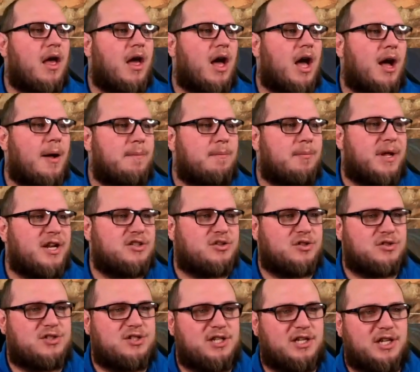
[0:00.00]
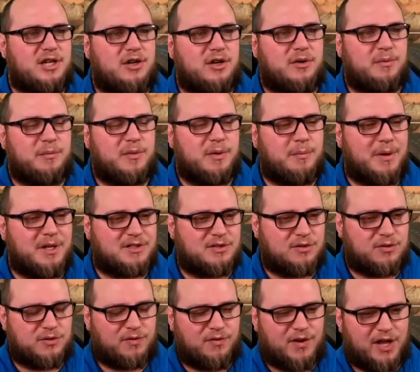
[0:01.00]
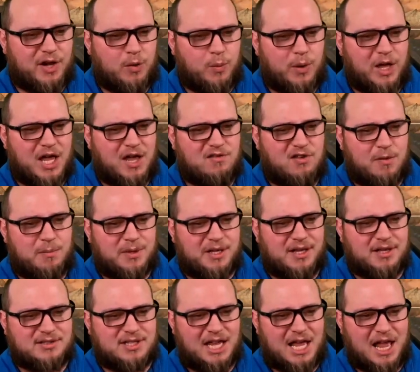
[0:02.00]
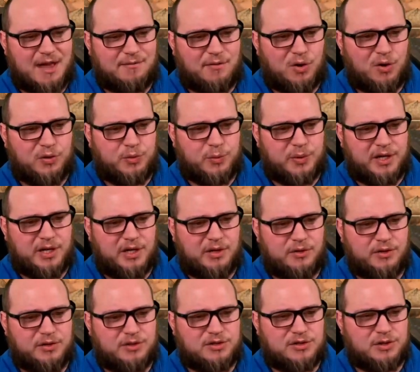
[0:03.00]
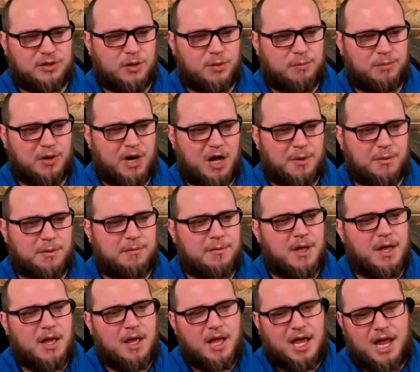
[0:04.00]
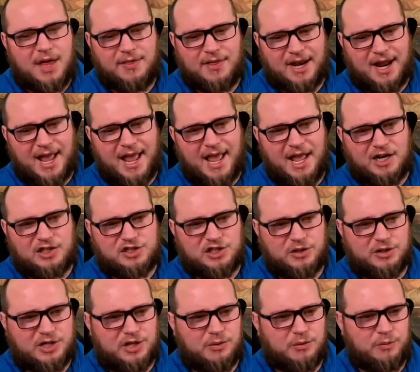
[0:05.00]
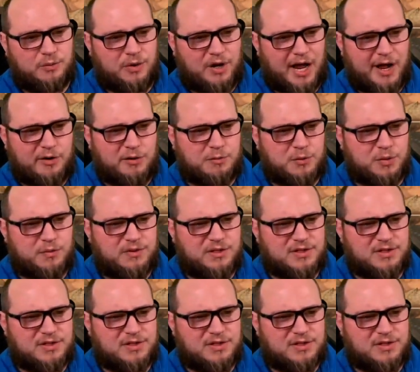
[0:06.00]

But as you can see here, it makes it through the final wave, and because I have all 3 healers, no problem. And then I actually I remove